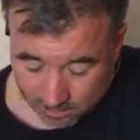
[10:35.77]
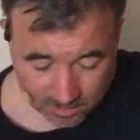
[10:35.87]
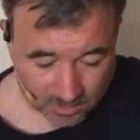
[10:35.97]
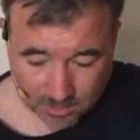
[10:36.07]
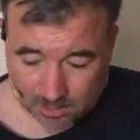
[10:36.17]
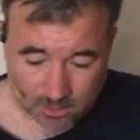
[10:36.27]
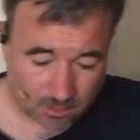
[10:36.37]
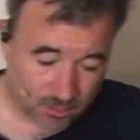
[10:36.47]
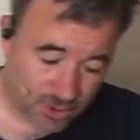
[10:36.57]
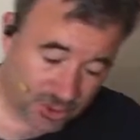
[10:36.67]
Oh
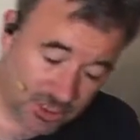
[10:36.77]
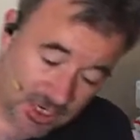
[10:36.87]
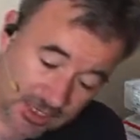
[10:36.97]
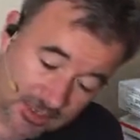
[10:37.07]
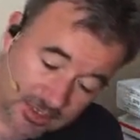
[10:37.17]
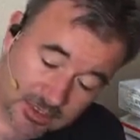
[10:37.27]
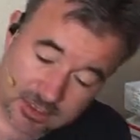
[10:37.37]
shit. This is